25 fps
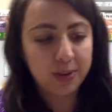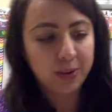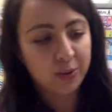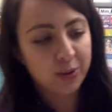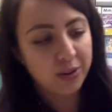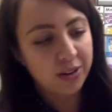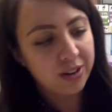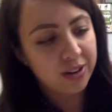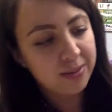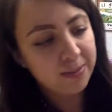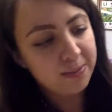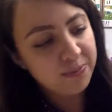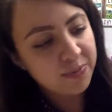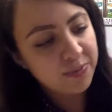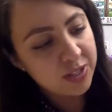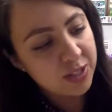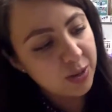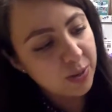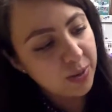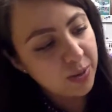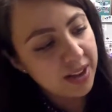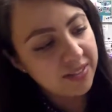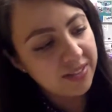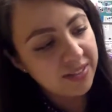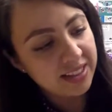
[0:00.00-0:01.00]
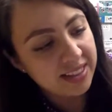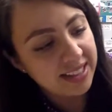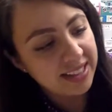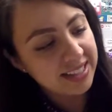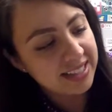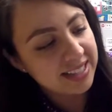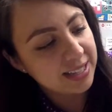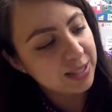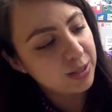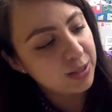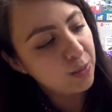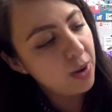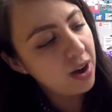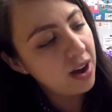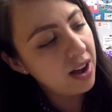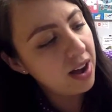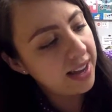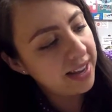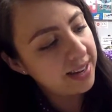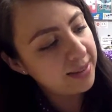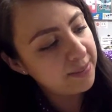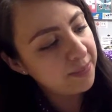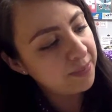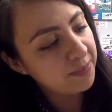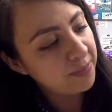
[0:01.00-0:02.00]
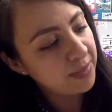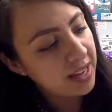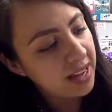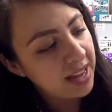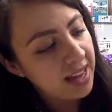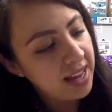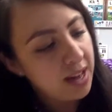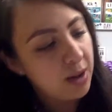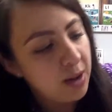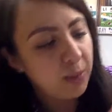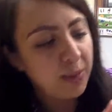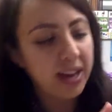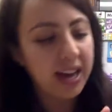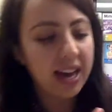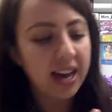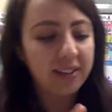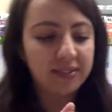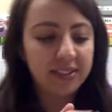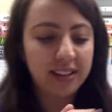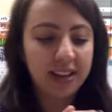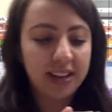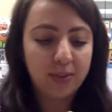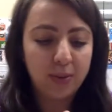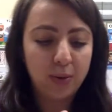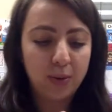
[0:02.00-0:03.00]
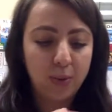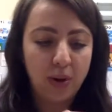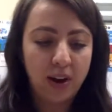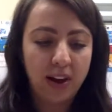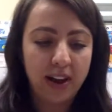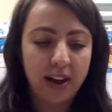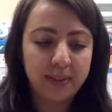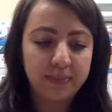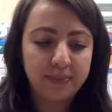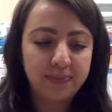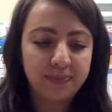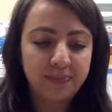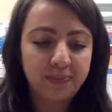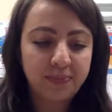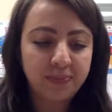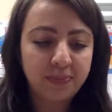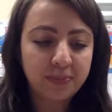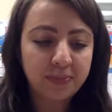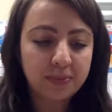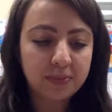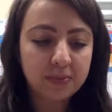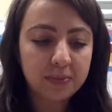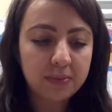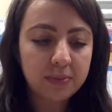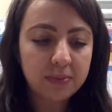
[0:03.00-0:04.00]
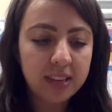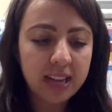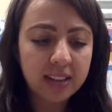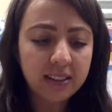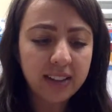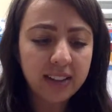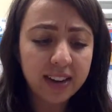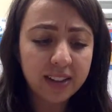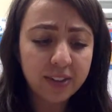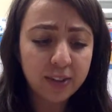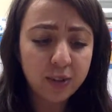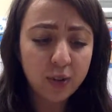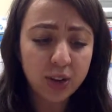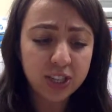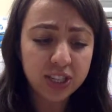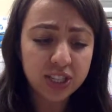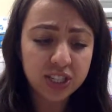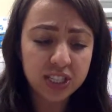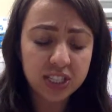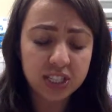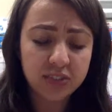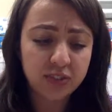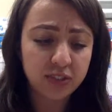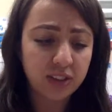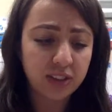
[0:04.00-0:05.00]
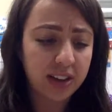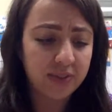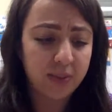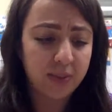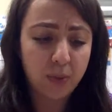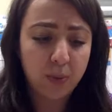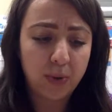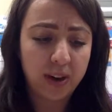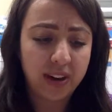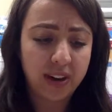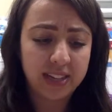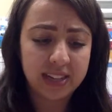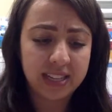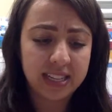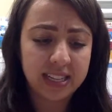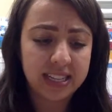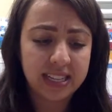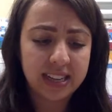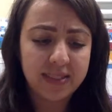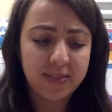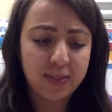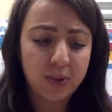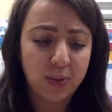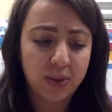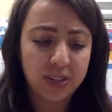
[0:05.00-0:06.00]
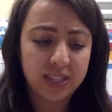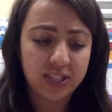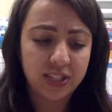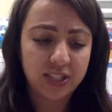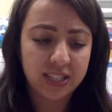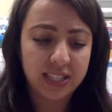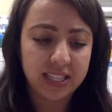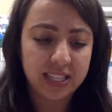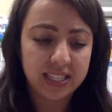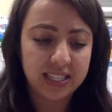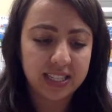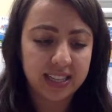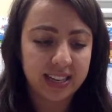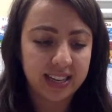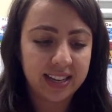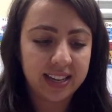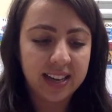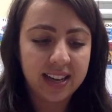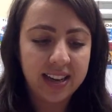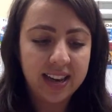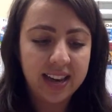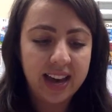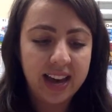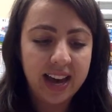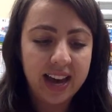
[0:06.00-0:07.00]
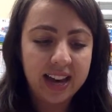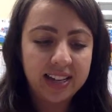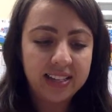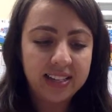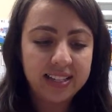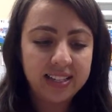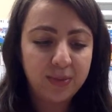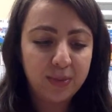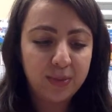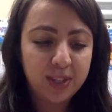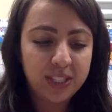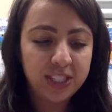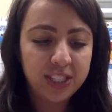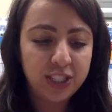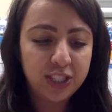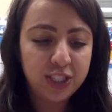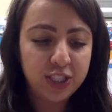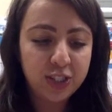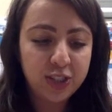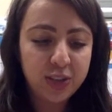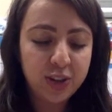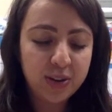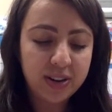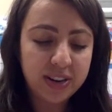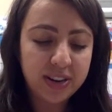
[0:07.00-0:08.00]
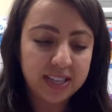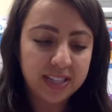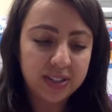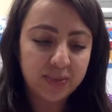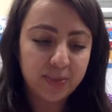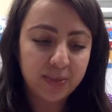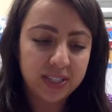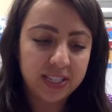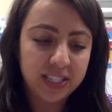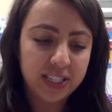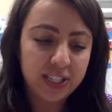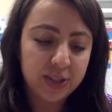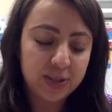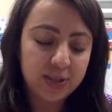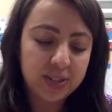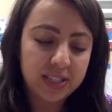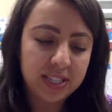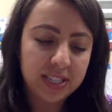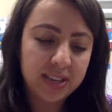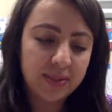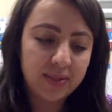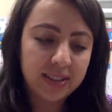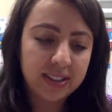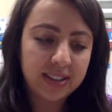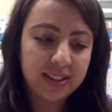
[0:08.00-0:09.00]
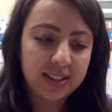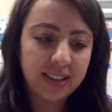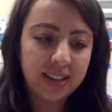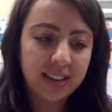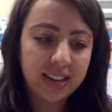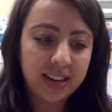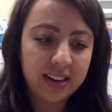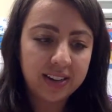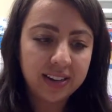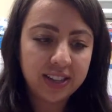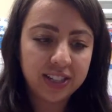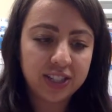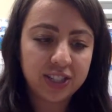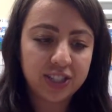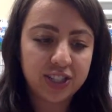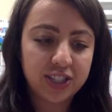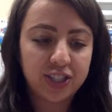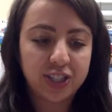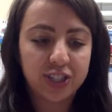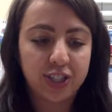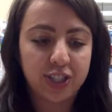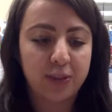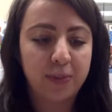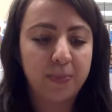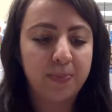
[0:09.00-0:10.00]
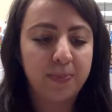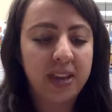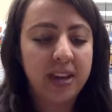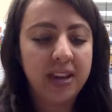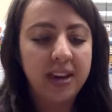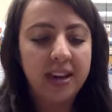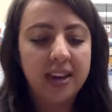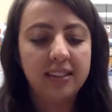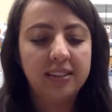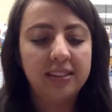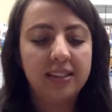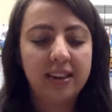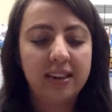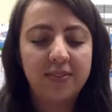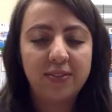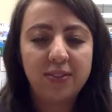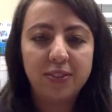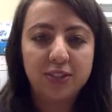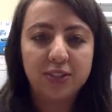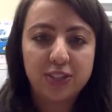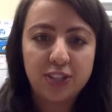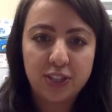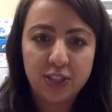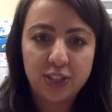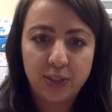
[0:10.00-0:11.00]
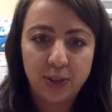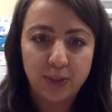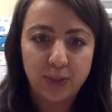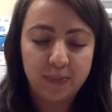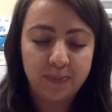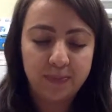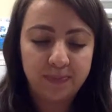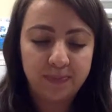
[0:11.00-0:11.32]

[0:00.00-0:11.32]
in order. So everything says 1. We have level 1. A lot of questions for level 1. Level 1s are easy. What did you notice? What did you see? What did the character do? Level 2.